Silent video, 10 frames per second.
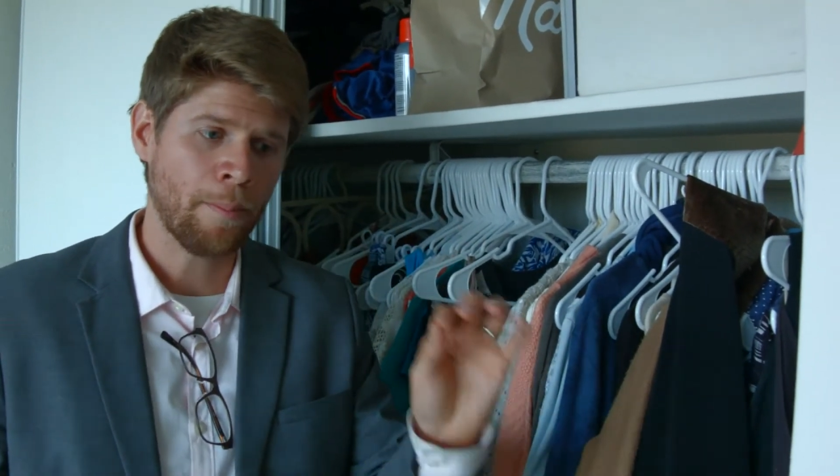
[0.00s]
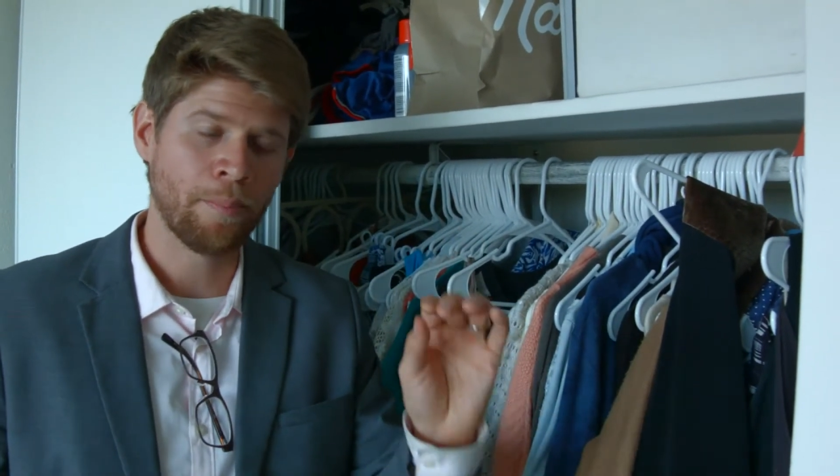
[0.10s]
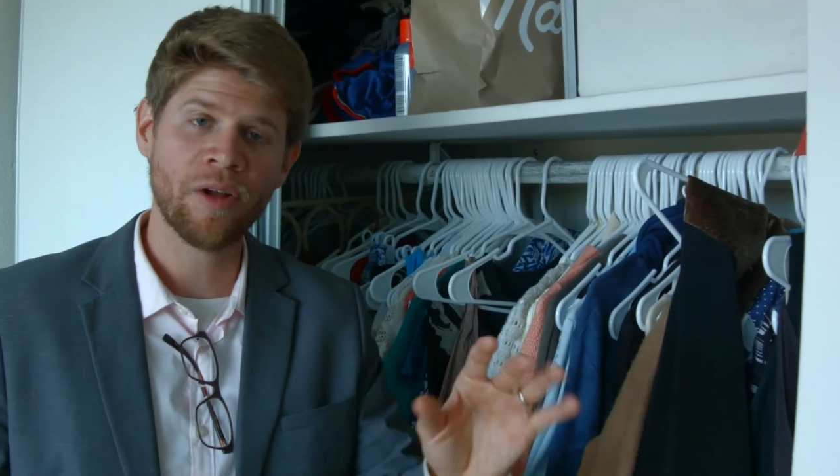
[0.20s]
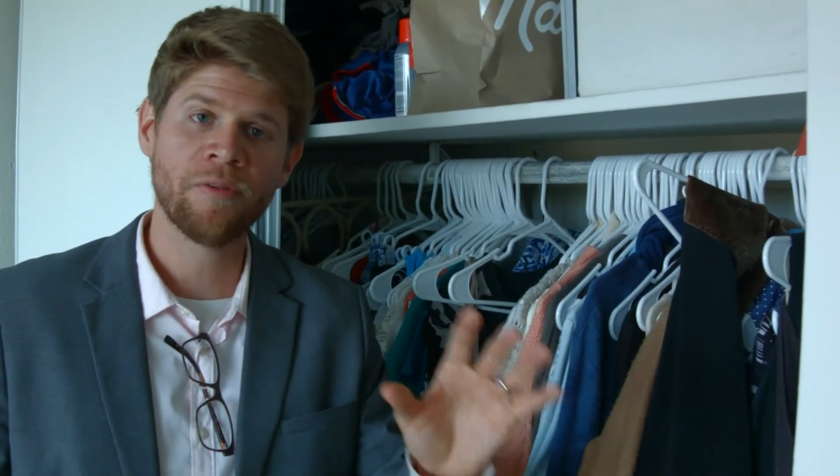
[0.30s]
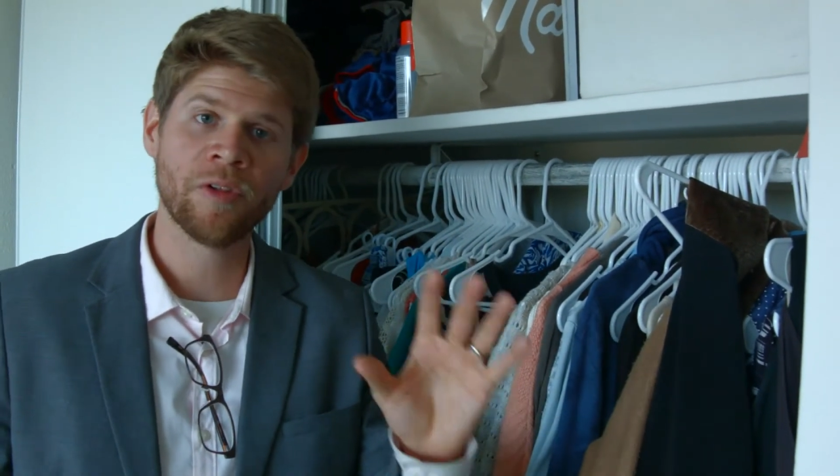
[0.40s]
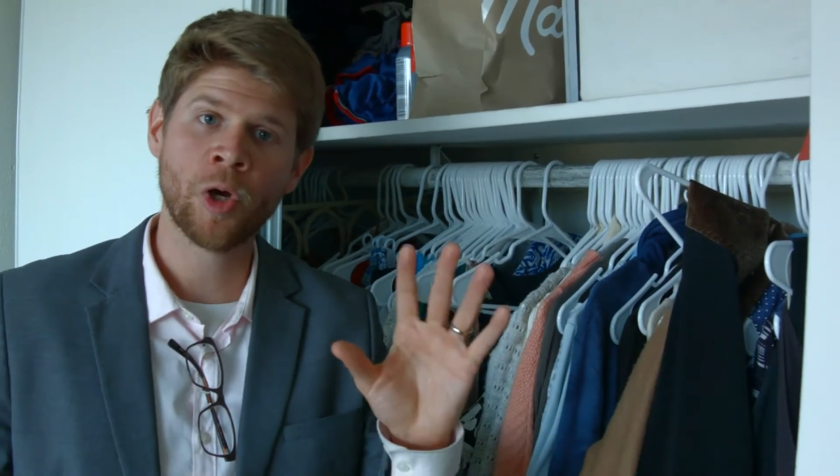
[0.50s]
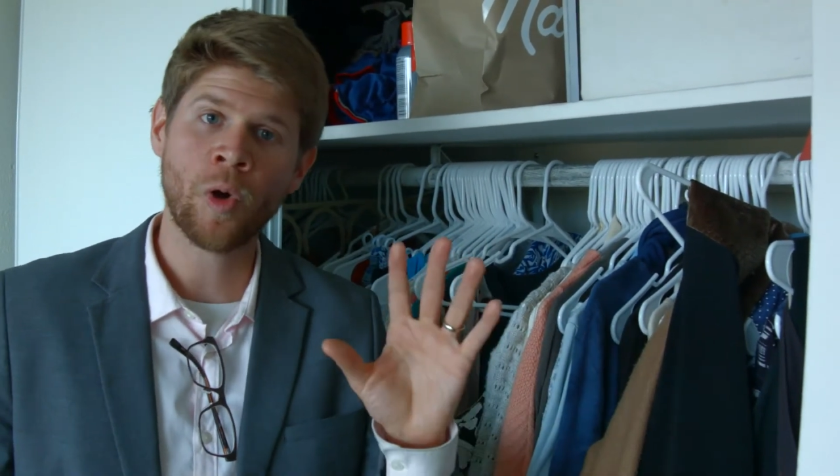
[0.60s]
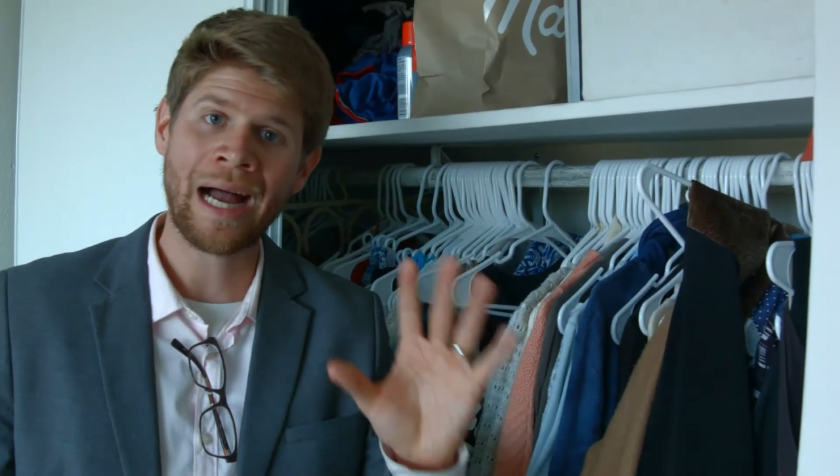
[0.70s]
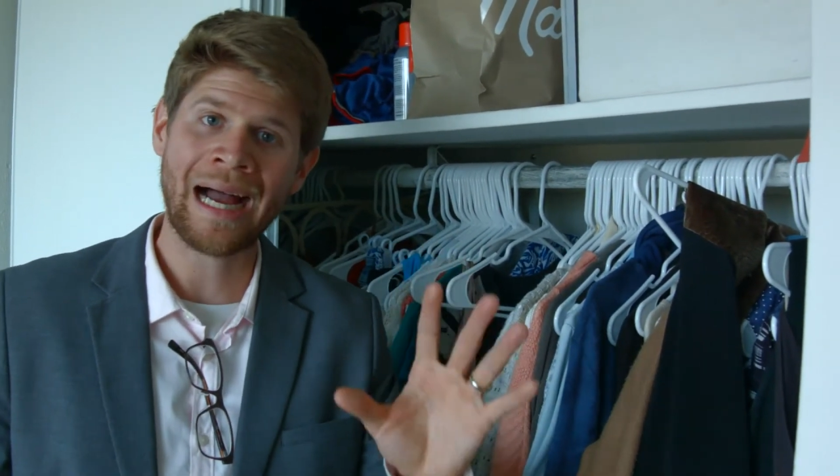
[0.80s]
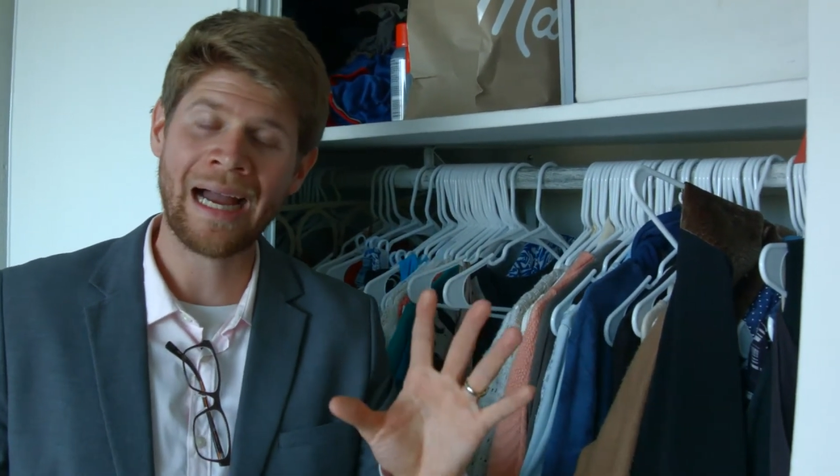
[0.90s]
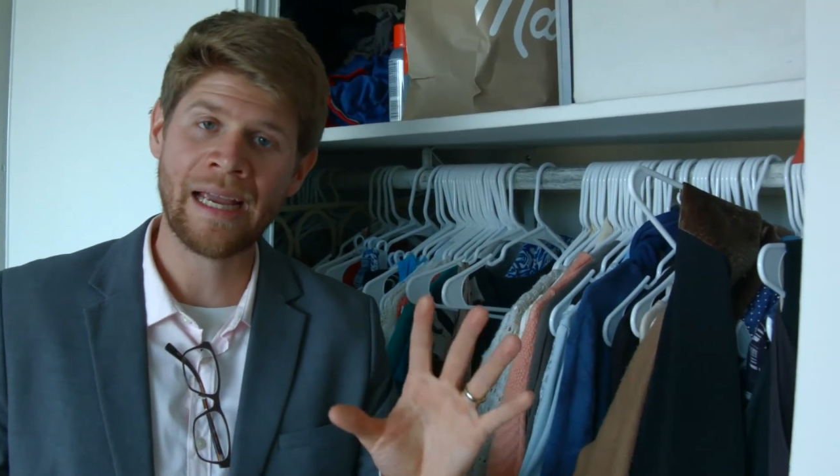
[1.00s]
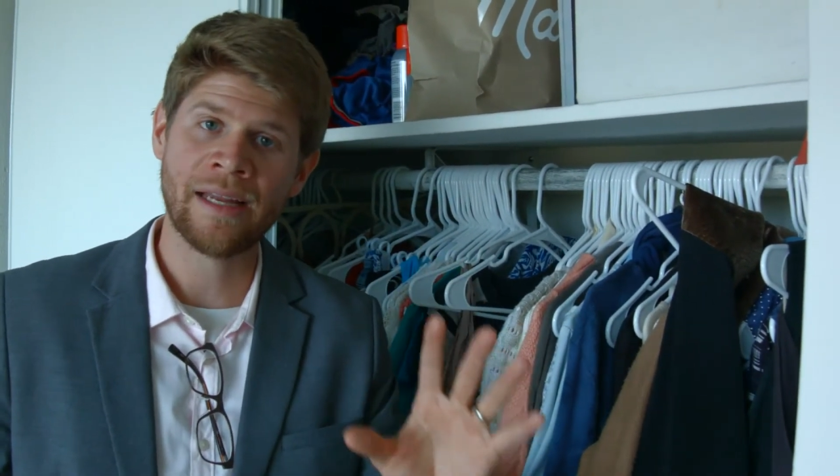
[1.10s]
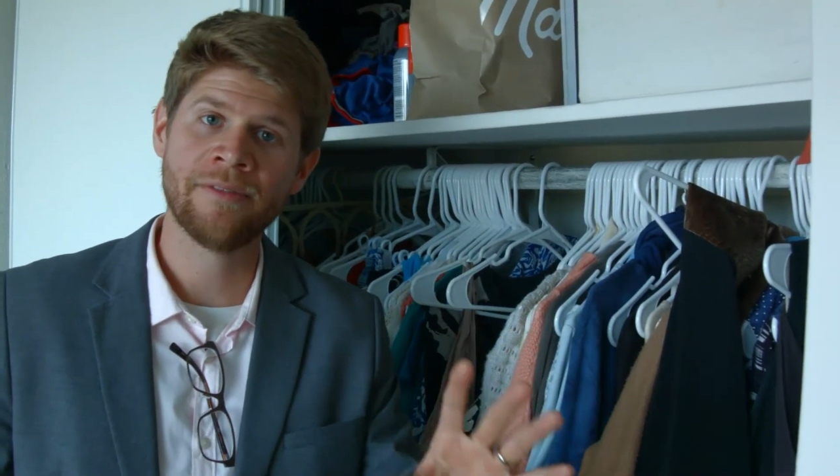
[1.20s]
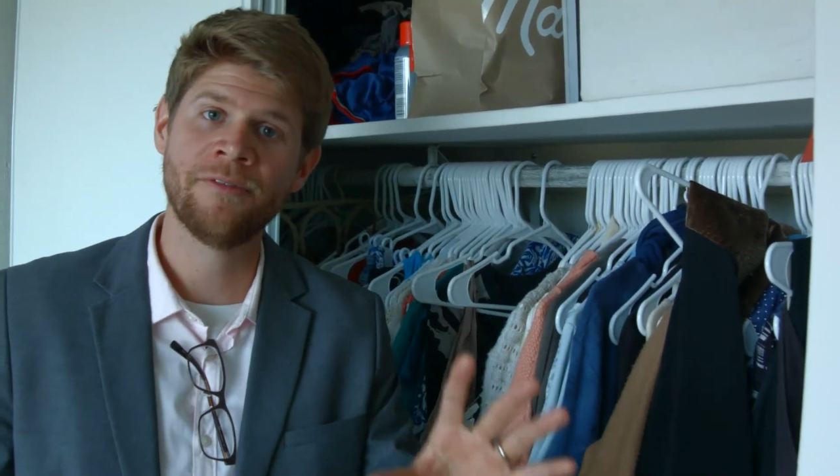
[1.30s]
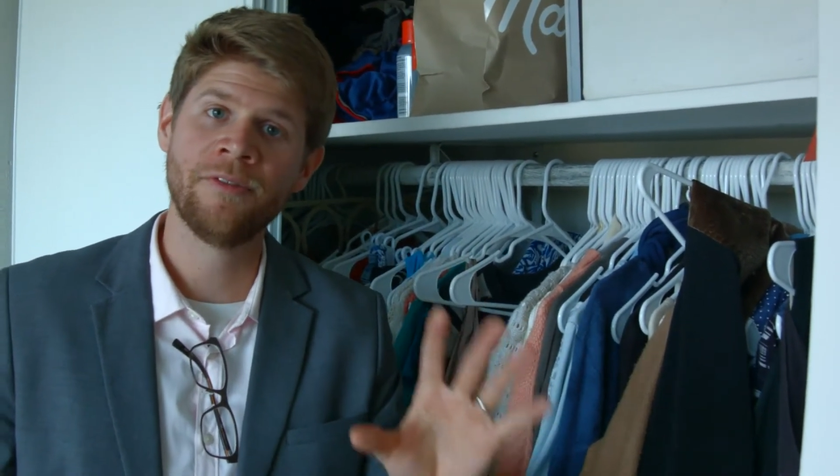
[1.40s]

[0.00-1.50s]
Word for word: buffalo hide